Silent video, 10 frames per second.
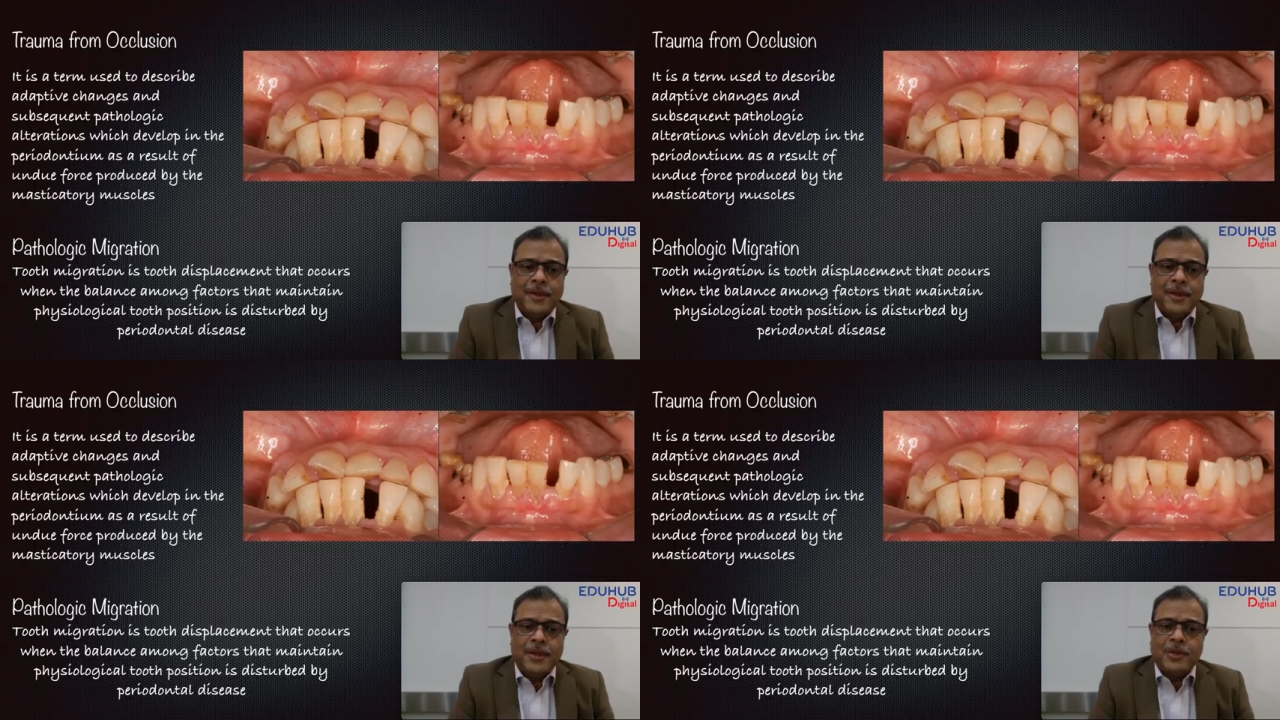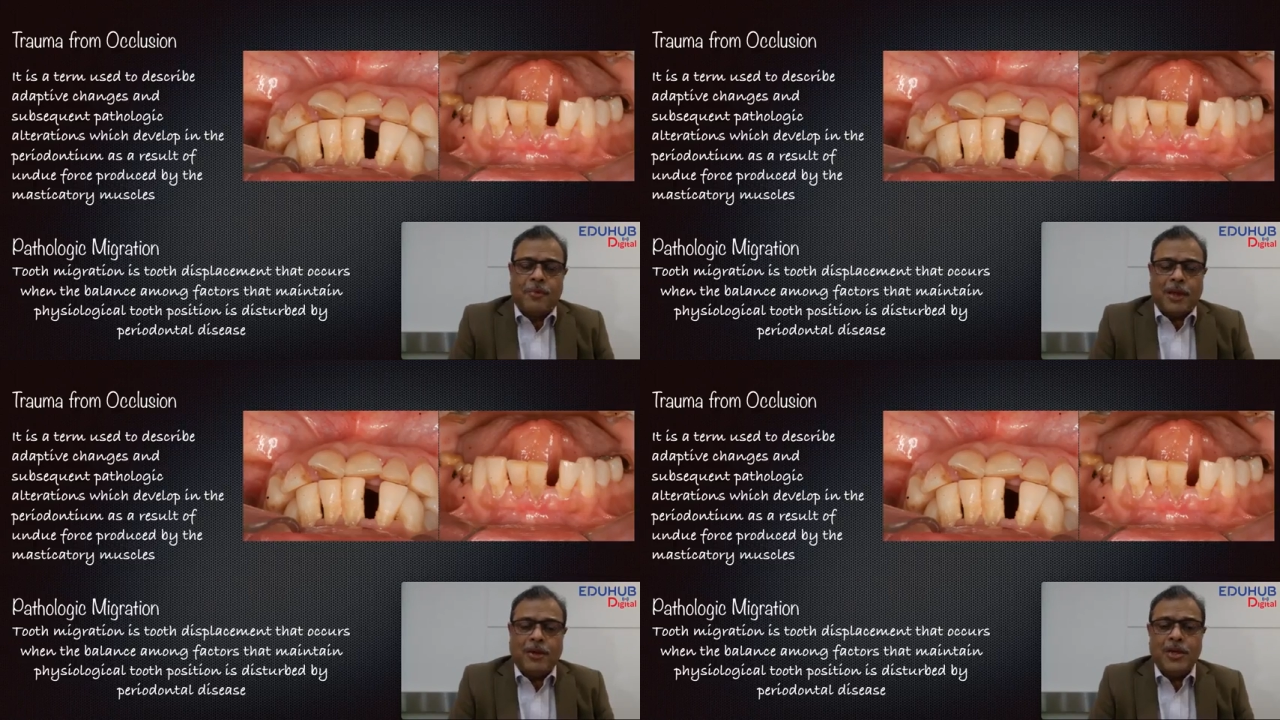So
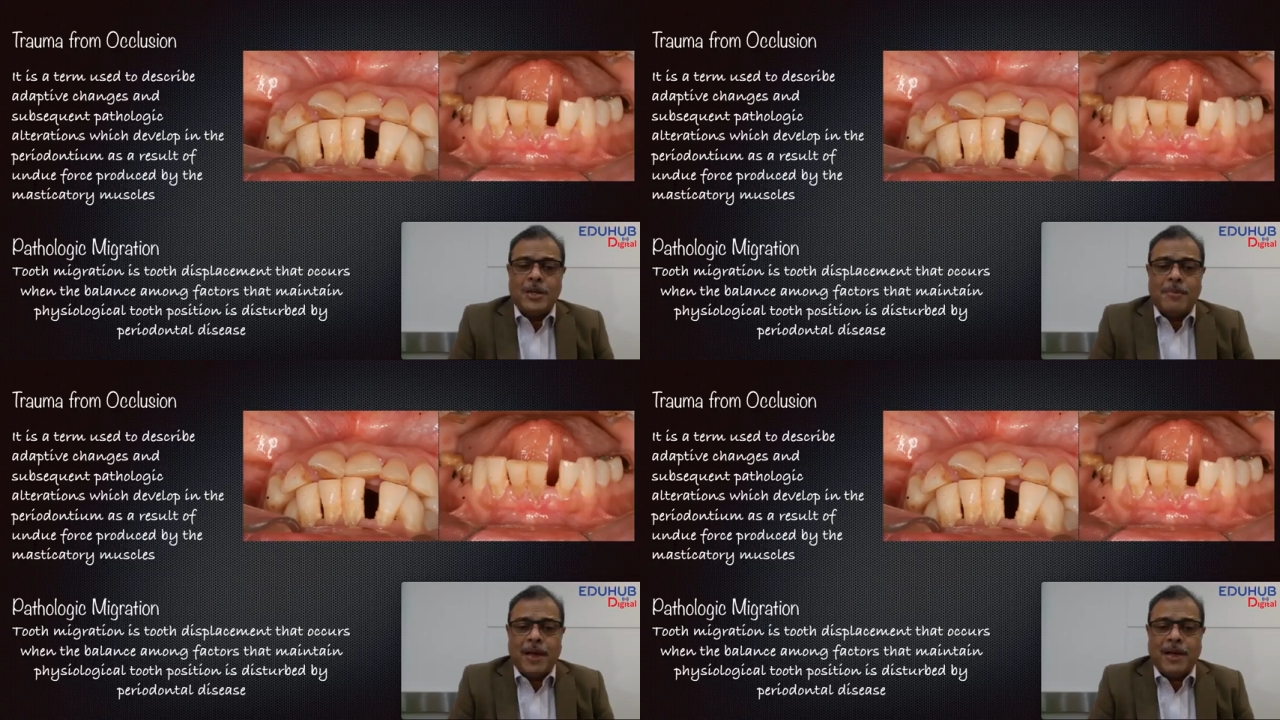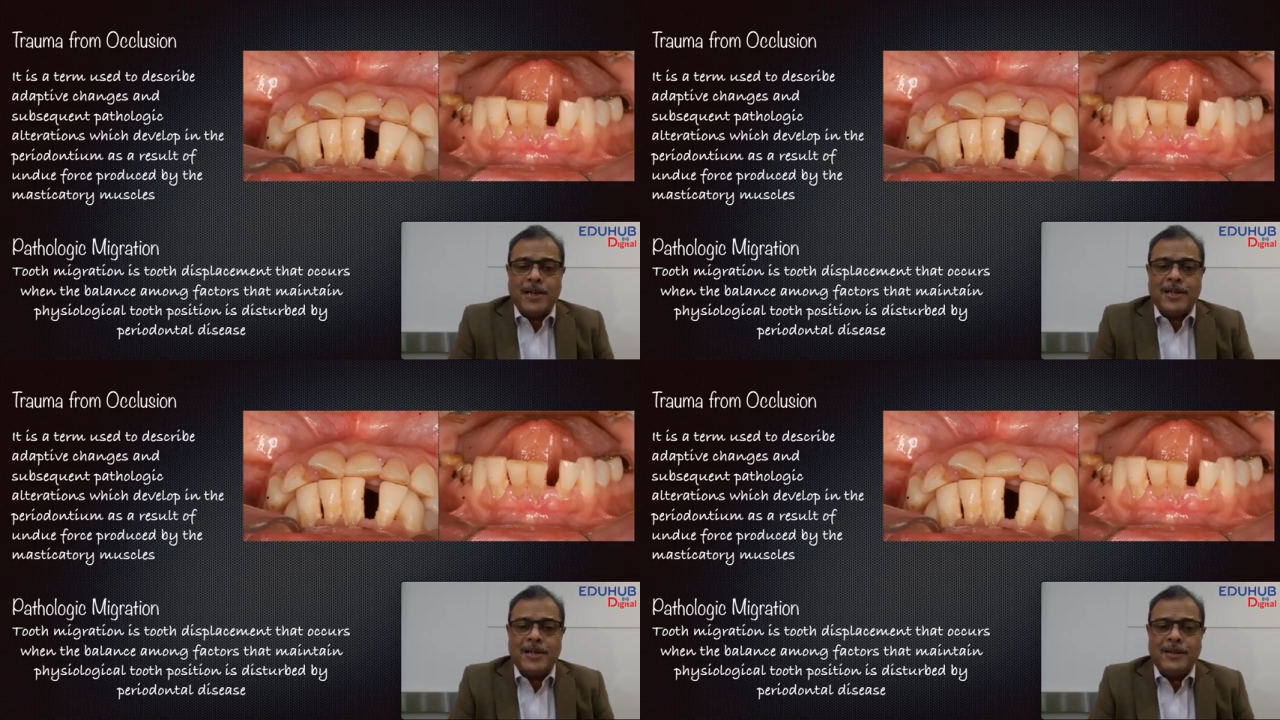pathologic
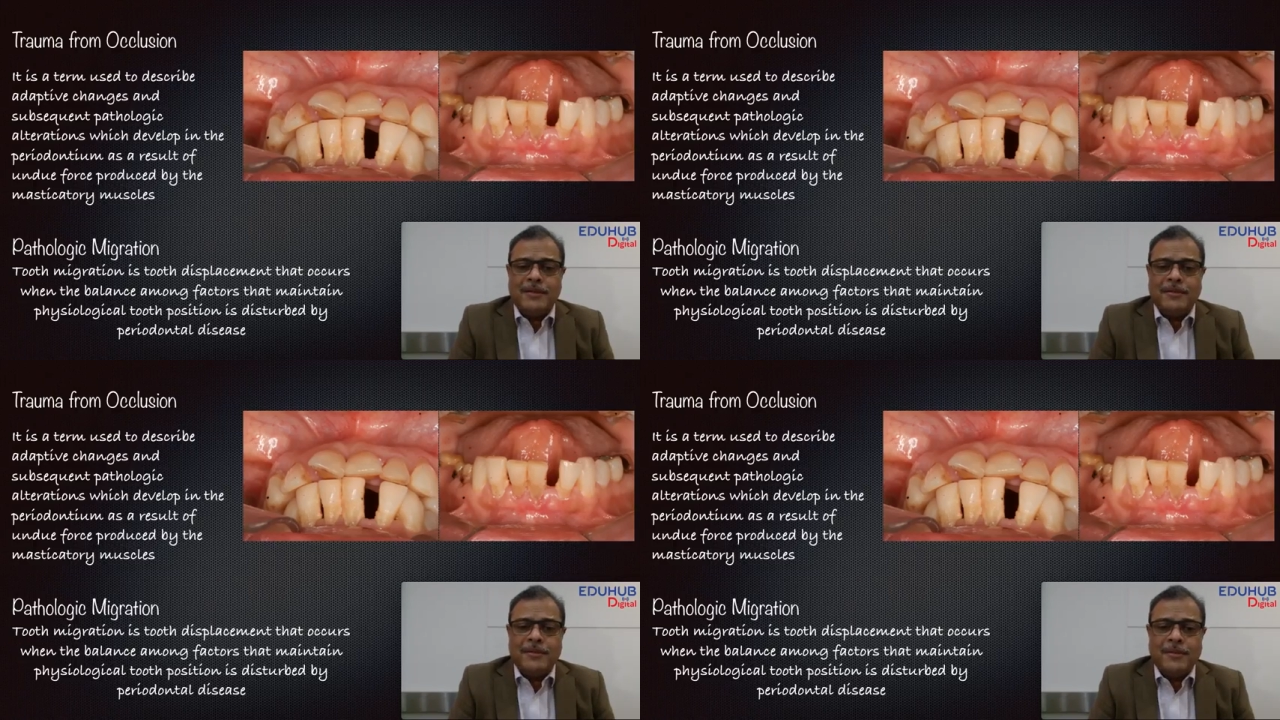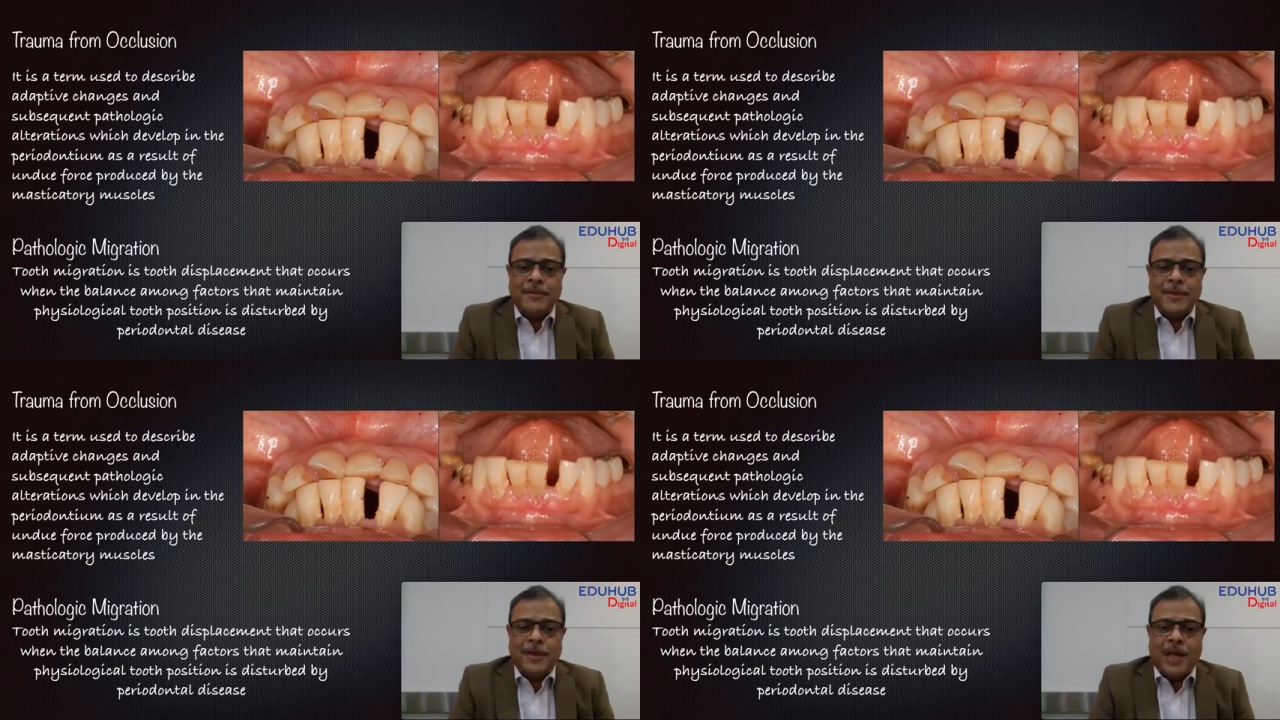migration
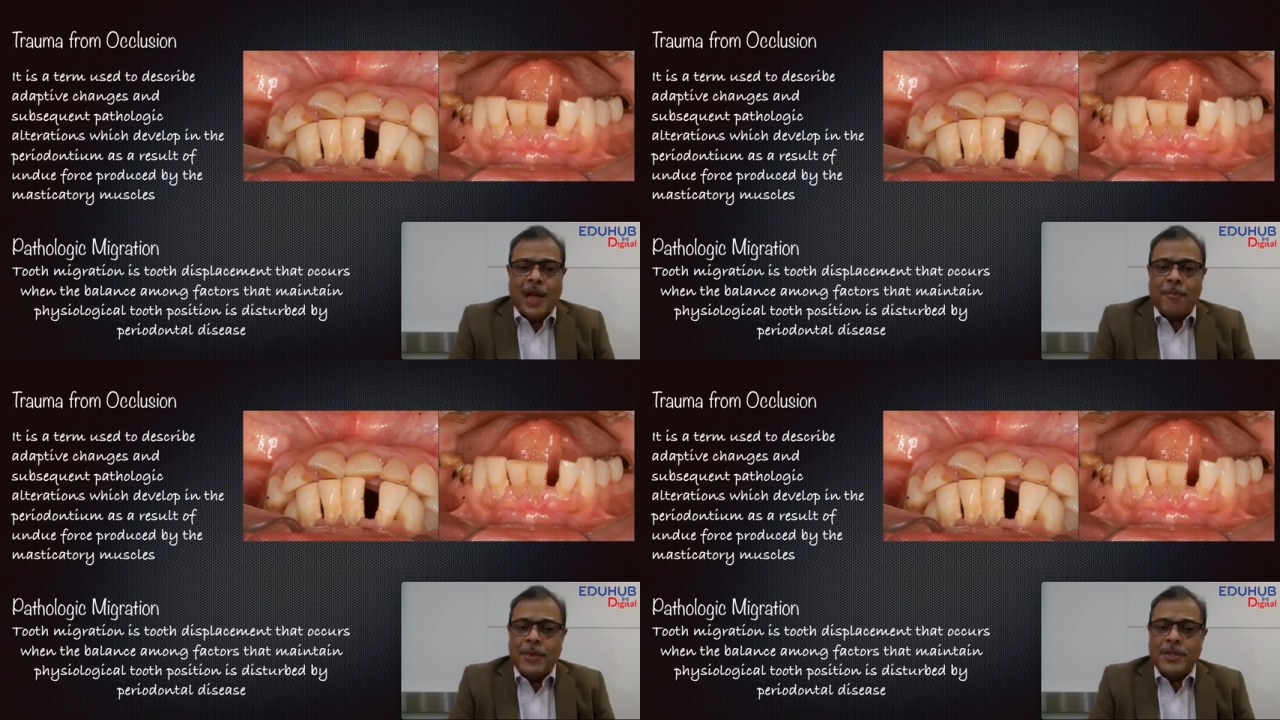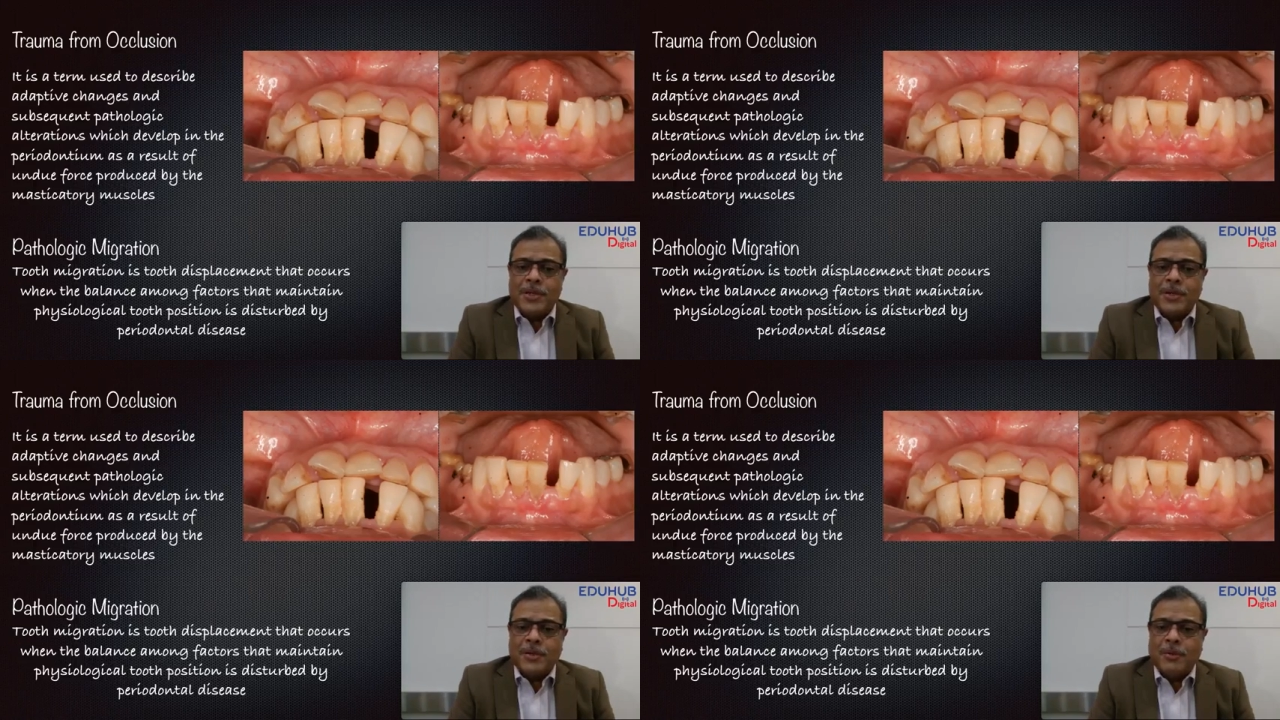
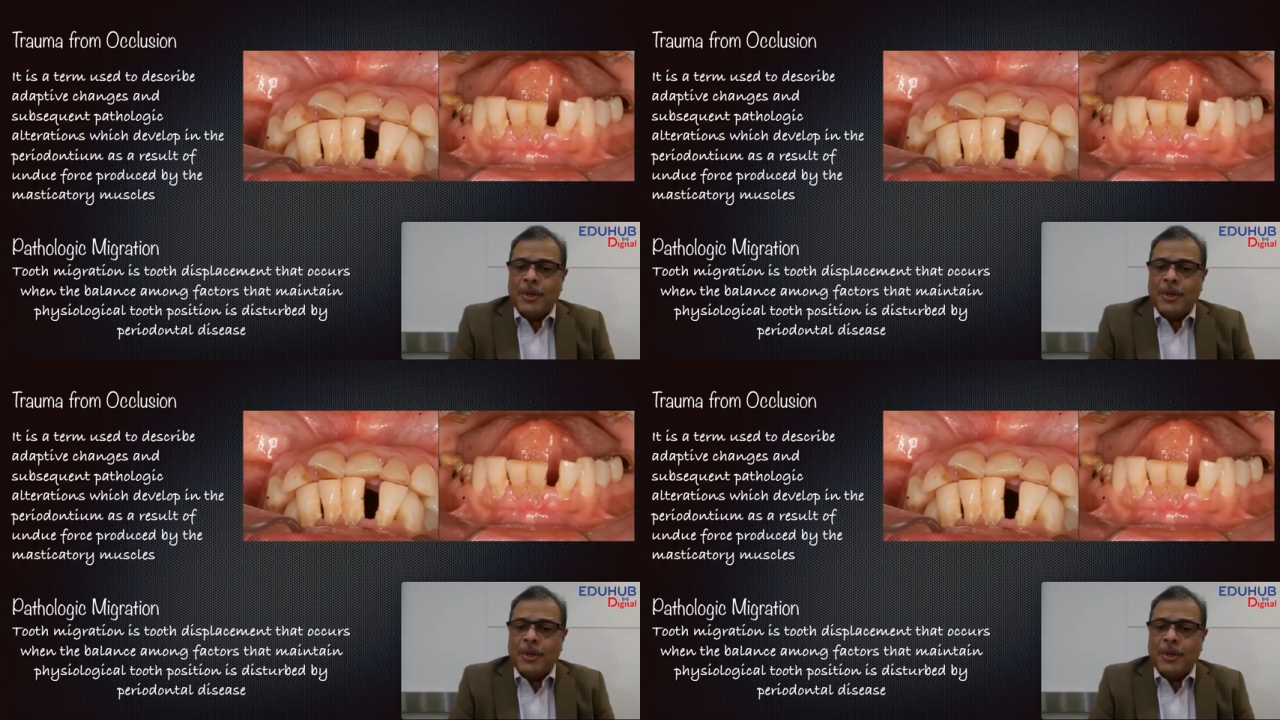happens when